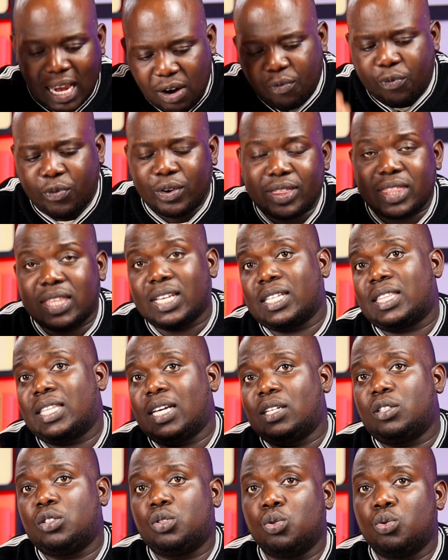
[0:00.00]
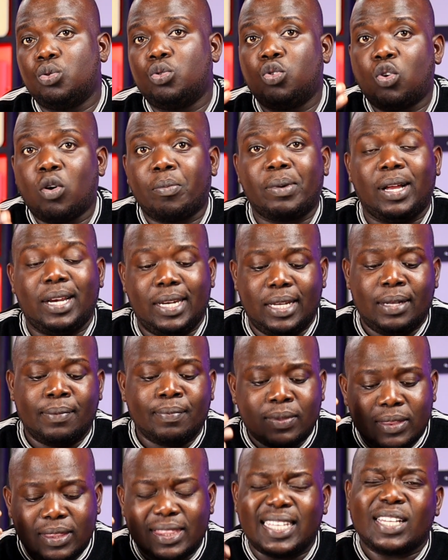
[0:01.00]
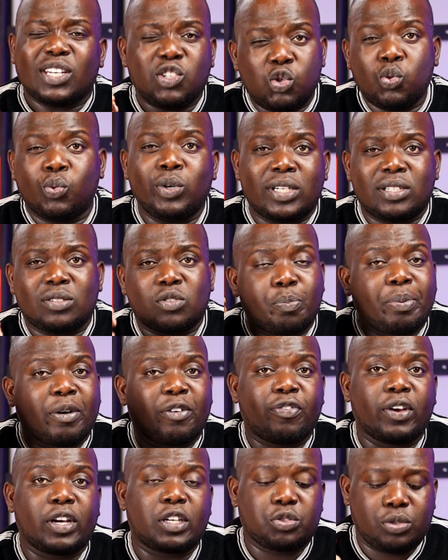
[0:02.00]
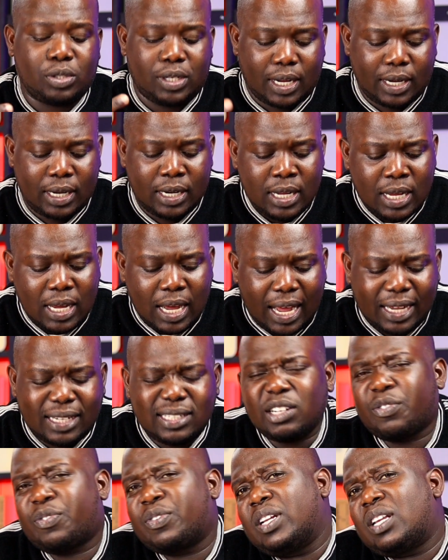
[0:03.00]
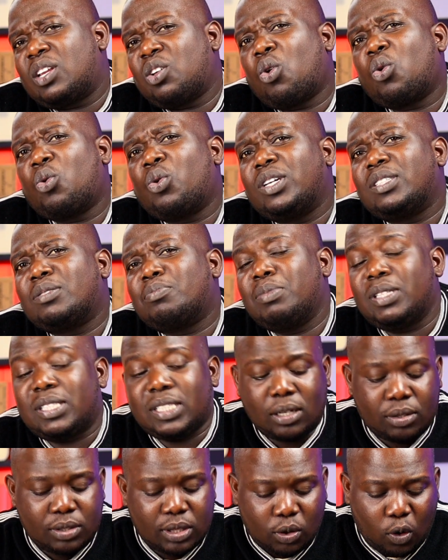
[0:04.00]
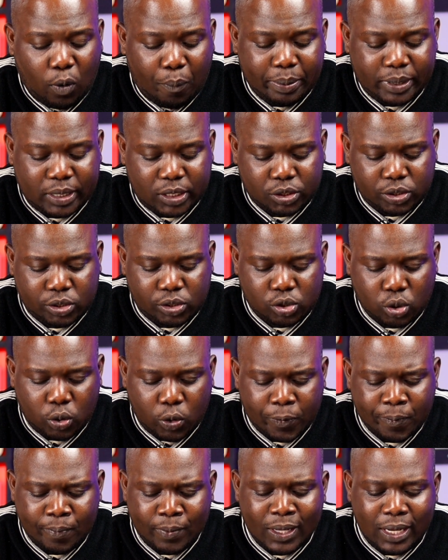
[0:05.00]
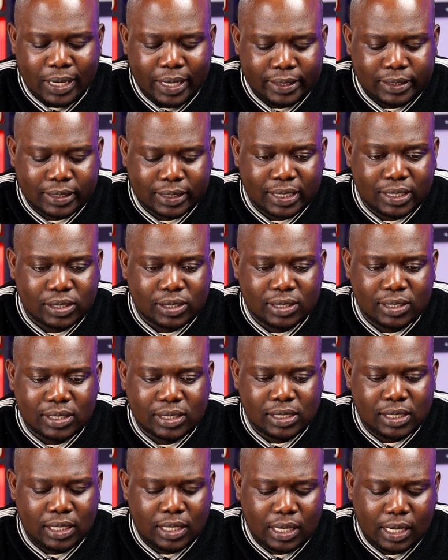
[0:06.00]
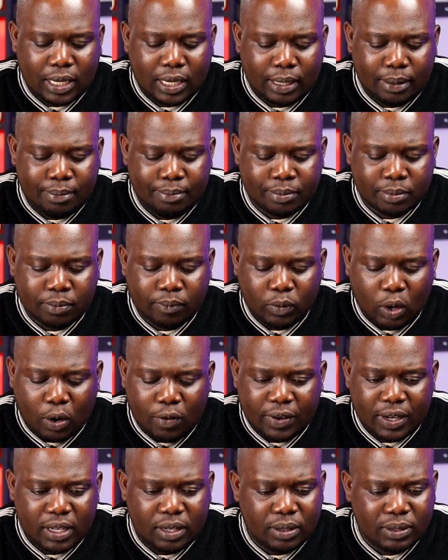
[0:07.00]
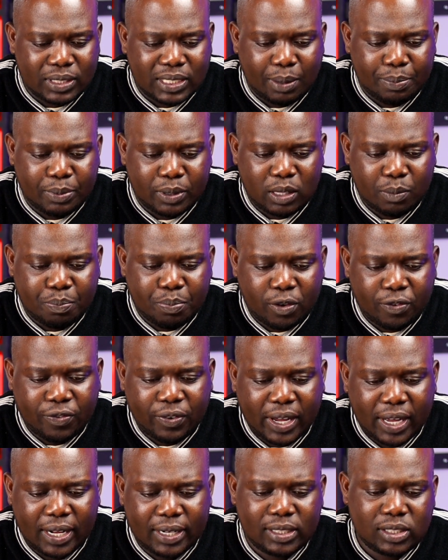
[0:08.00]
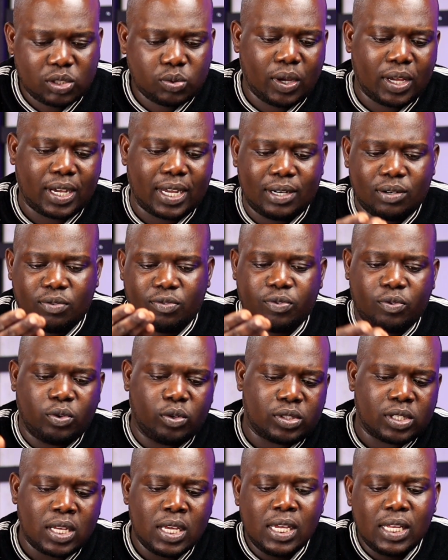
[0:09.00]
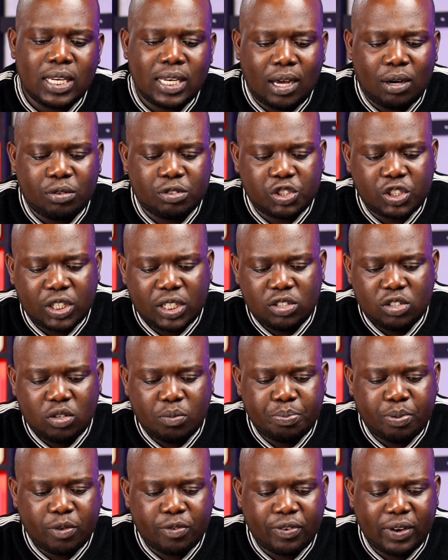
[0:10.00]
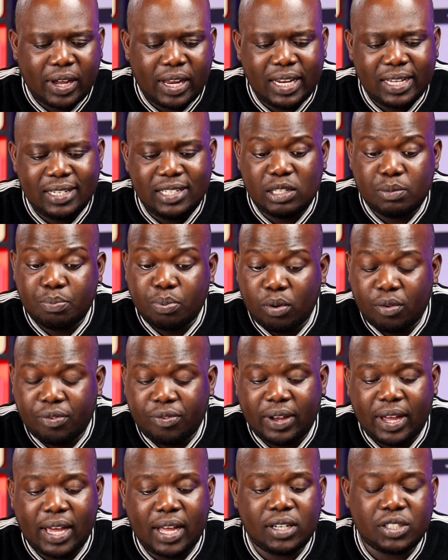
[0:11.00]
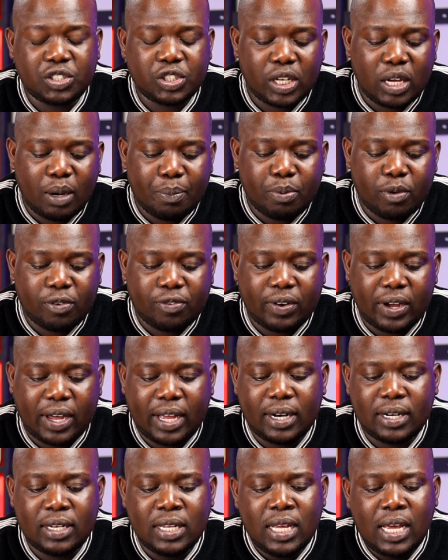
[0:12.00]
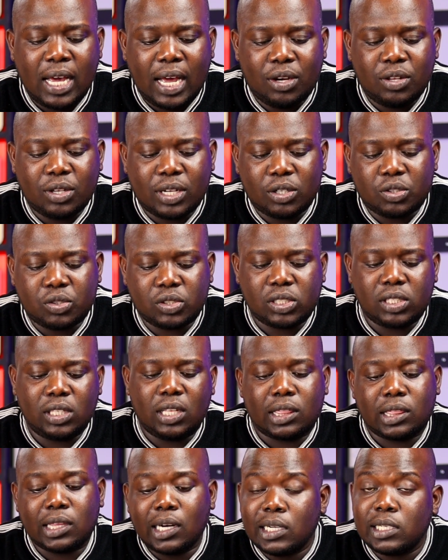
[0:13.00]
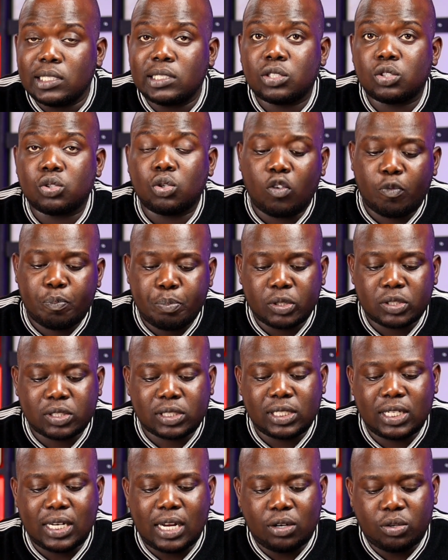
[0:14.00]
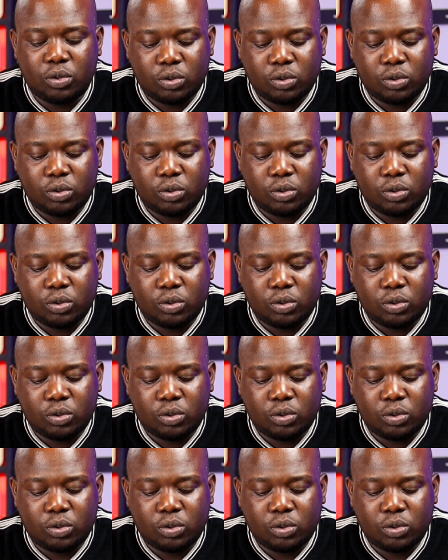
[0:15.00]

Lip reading: everything they do normally, they do it to perfection, and I definitely always beats out the competition. So let's get to see, over here, you tap on the profile. This way you can, of course, now change your profile, edit profile, share profile, and you get to see the threads you've posted